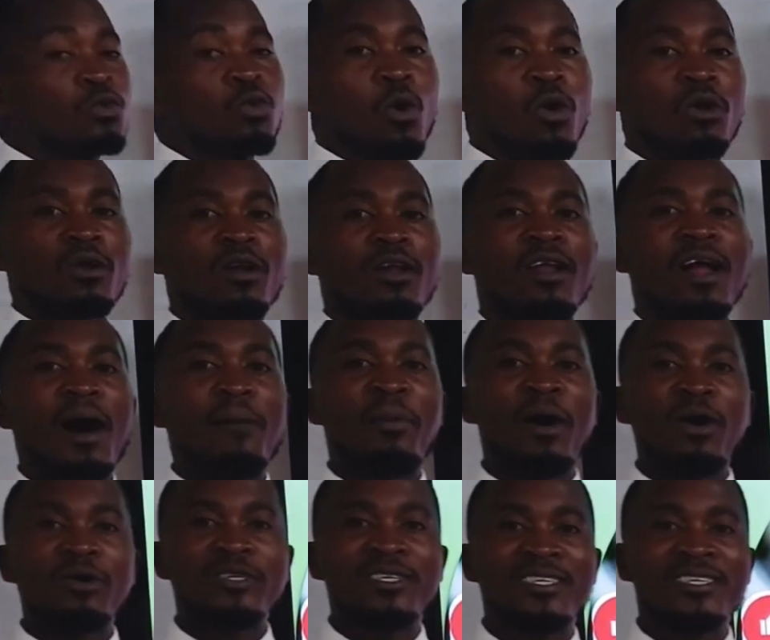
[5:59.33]
what
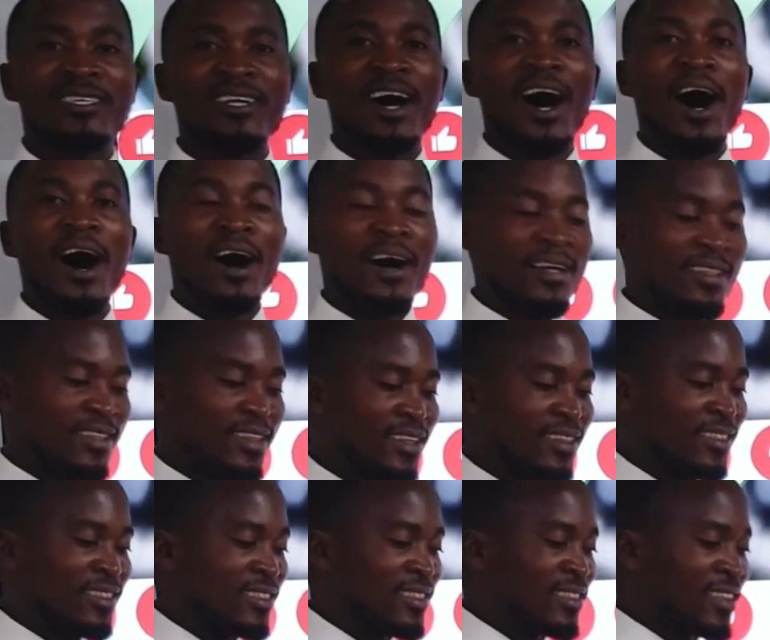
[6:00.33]
about
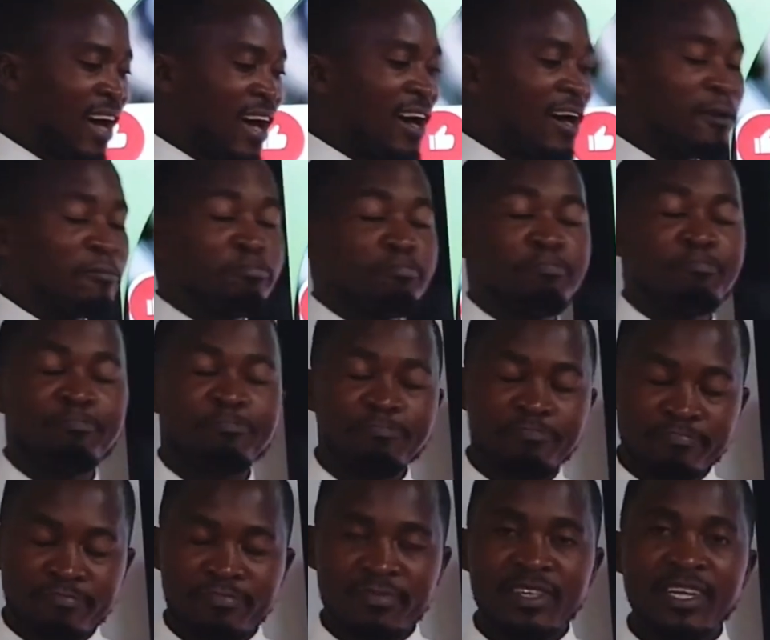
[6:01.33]
the
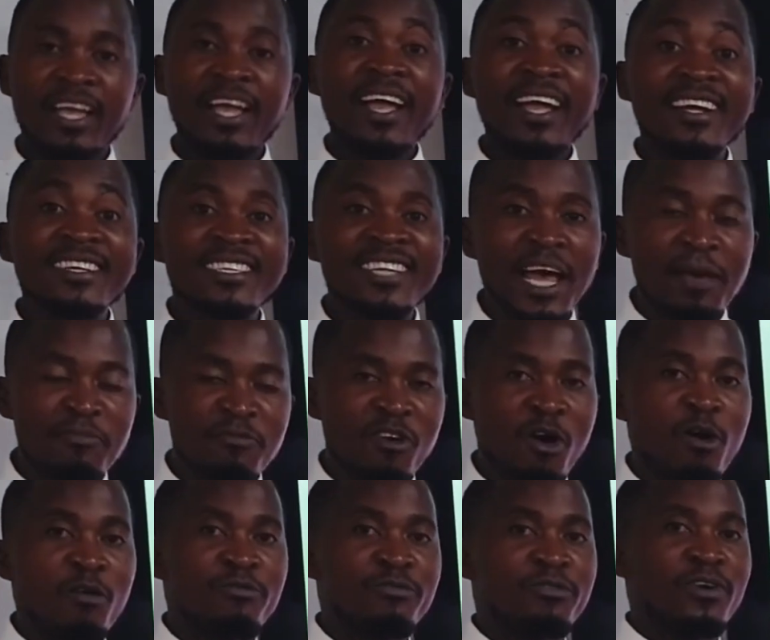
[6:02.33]
types
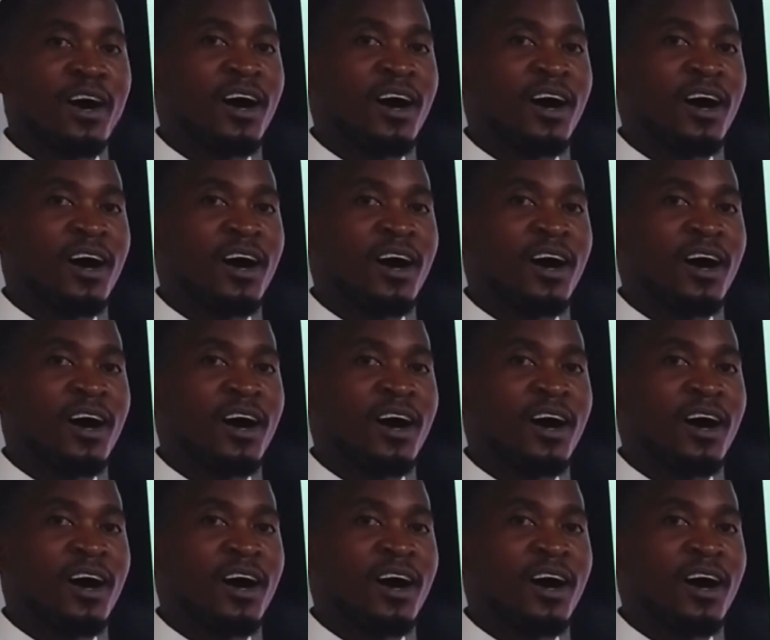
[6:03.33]
of